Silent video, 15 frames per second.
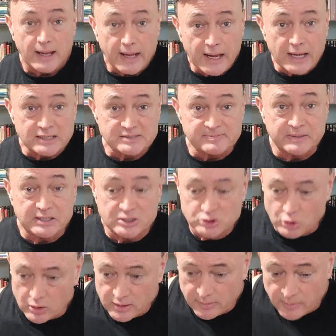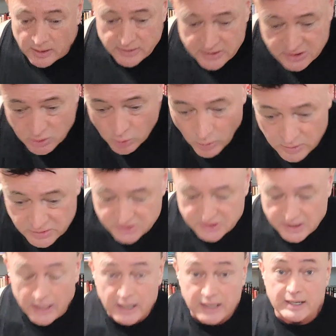asked me to join him on this
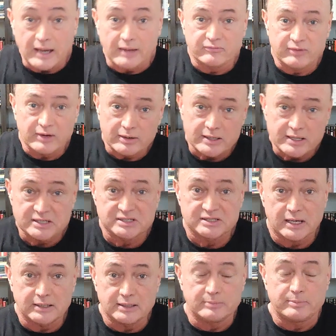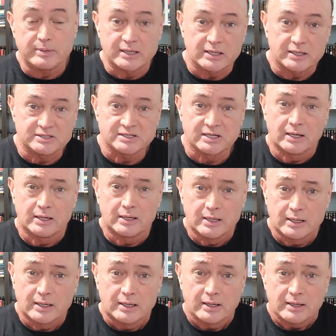course, I got very excited because
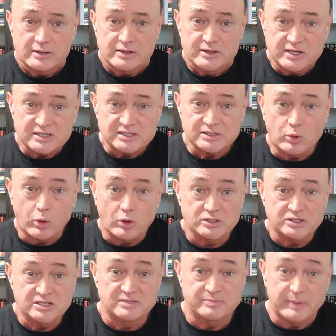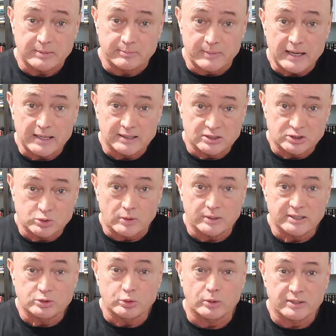this course is being made in
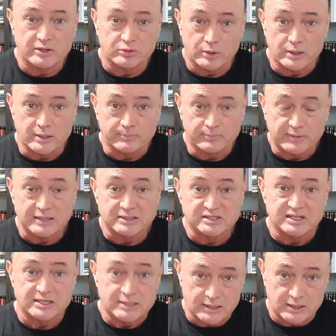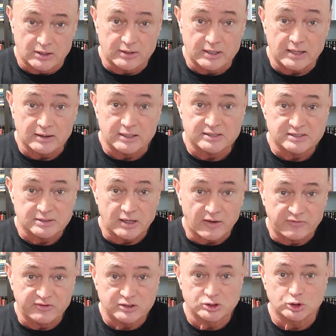2023. That's the year that this
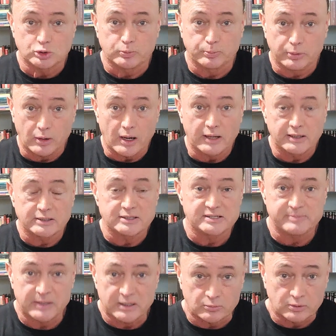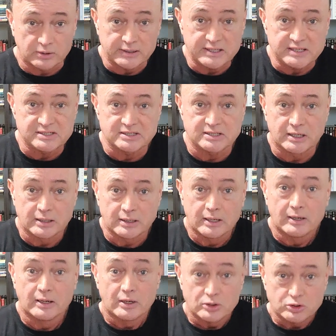official product is being released
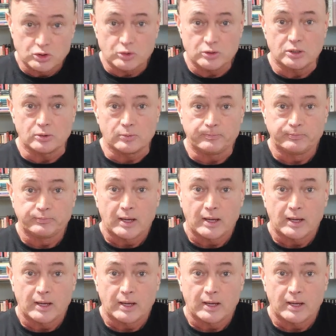to you.